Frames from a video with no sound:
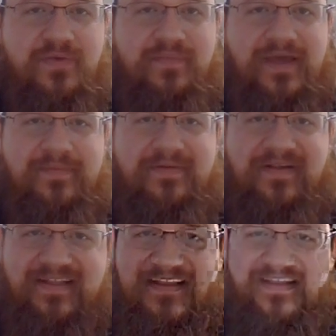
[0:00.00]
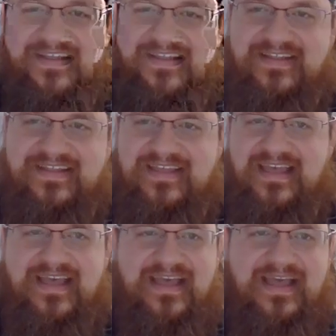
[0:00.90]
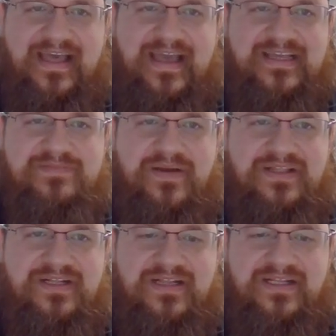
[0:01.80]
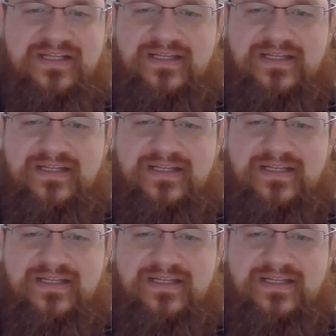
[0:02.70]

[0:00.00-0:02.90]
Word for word: people. I guess my little